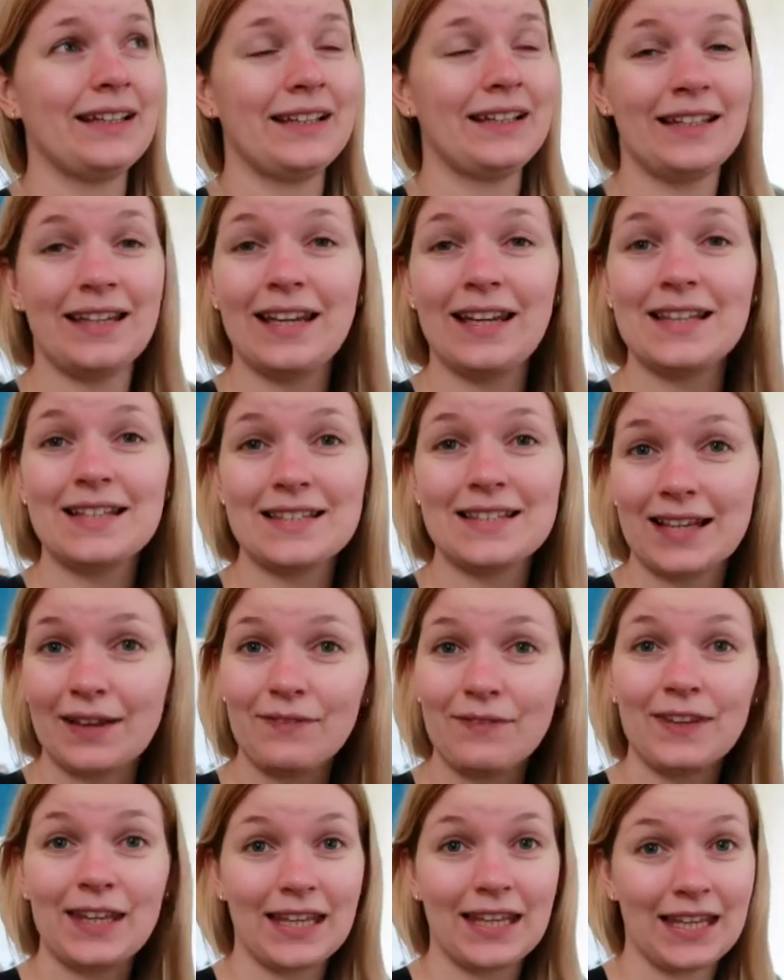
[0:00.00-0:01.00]
need
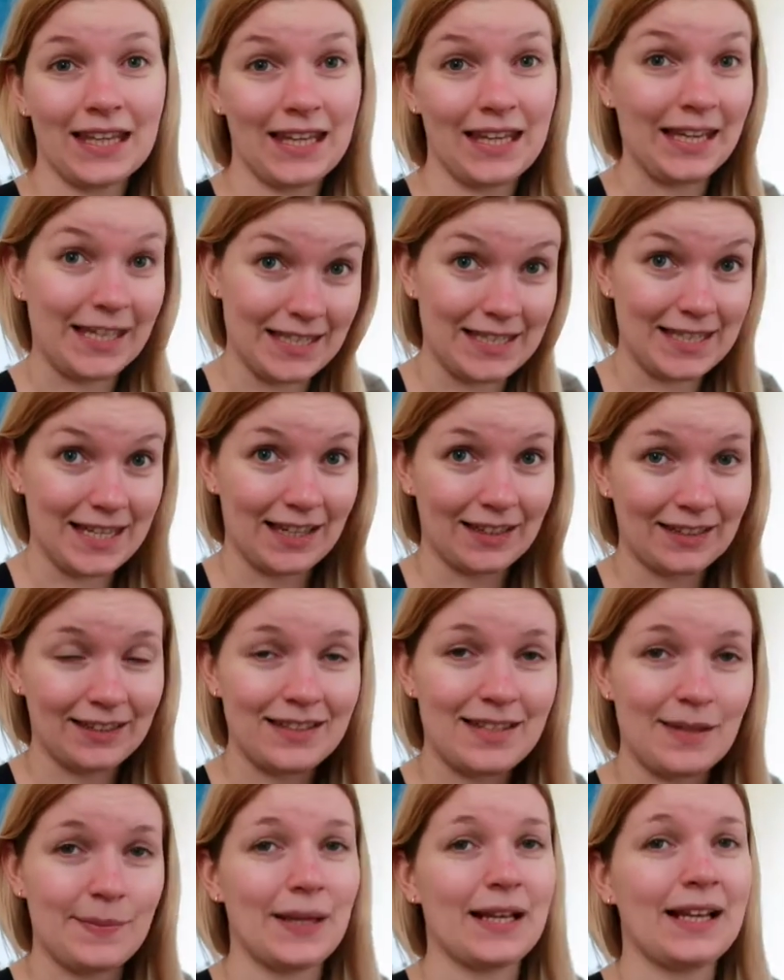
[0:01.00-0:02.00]
something
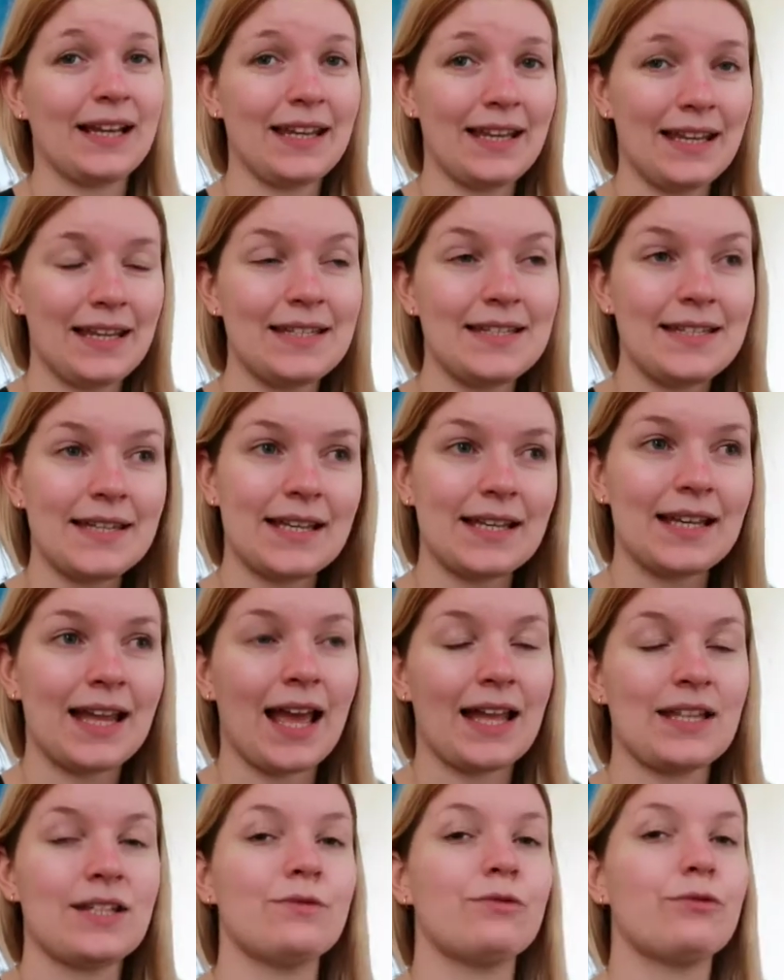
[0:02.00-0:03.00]
Indian, typically
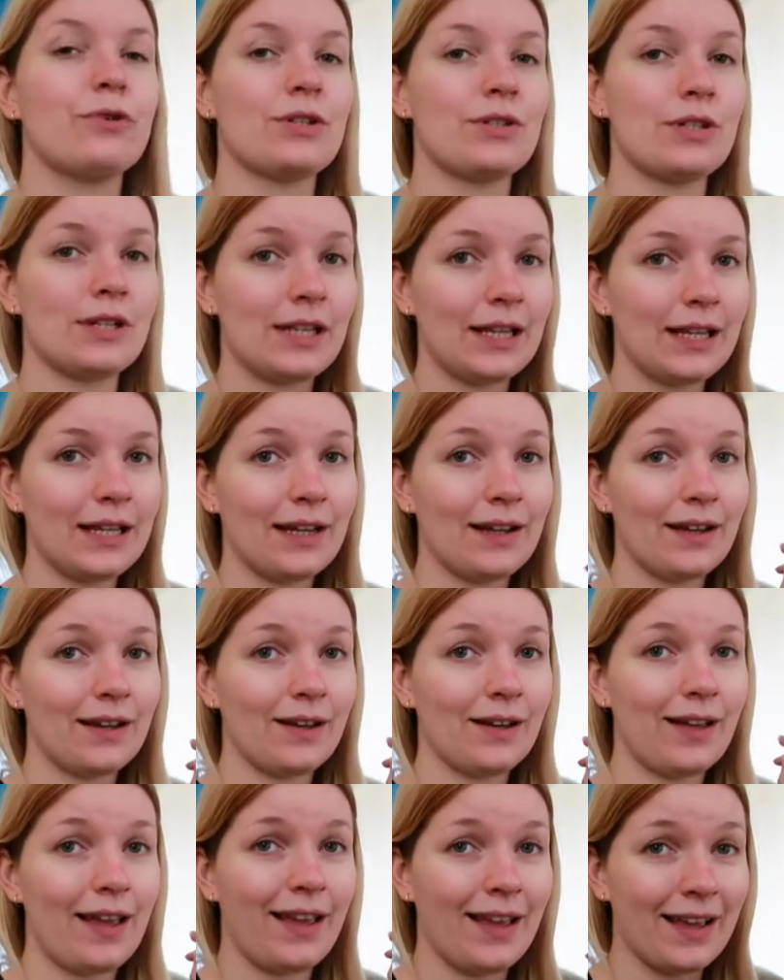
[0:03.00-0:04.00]
Indian, and unfortunately
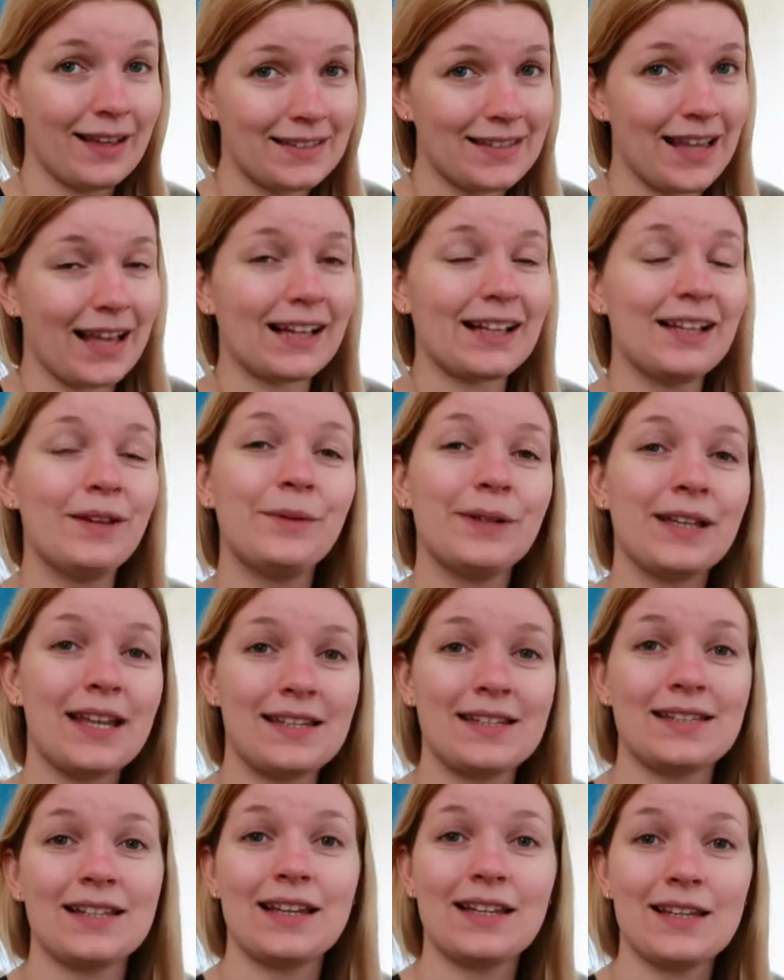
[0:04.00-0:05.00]
exactly when I
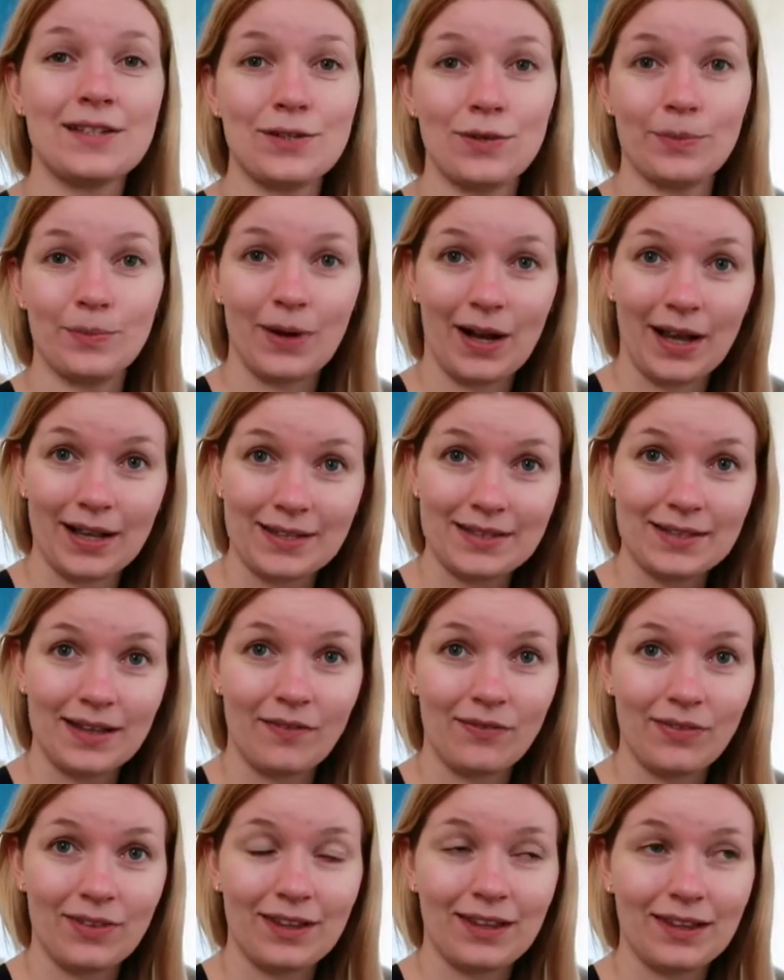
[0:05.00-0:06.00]
decided to buy
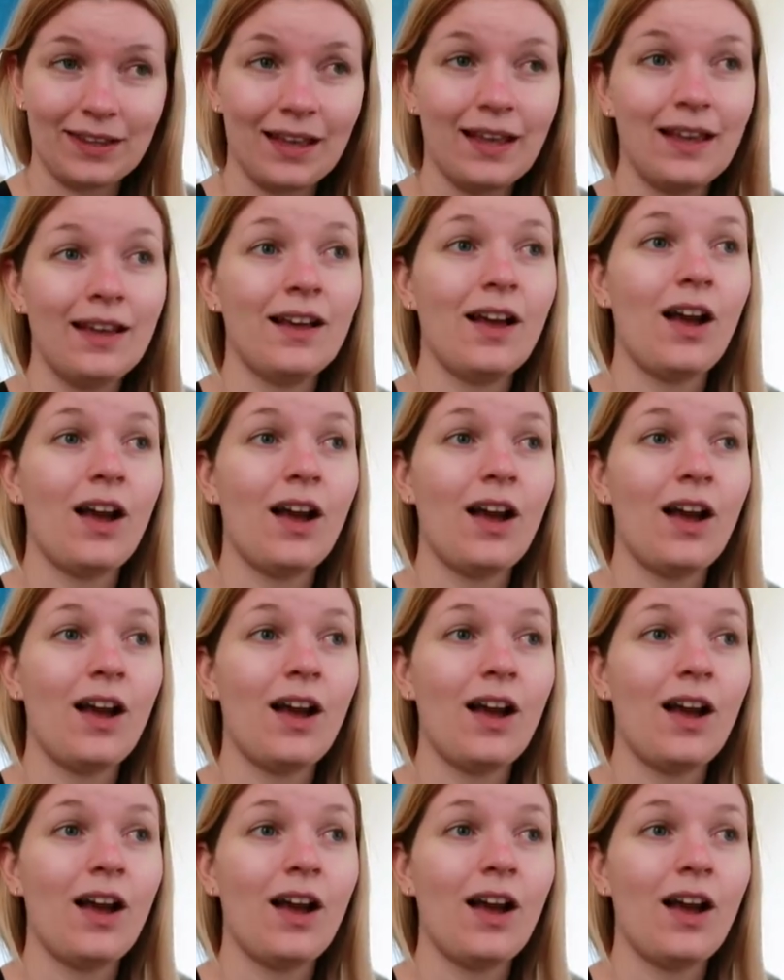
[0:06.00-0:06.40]
something,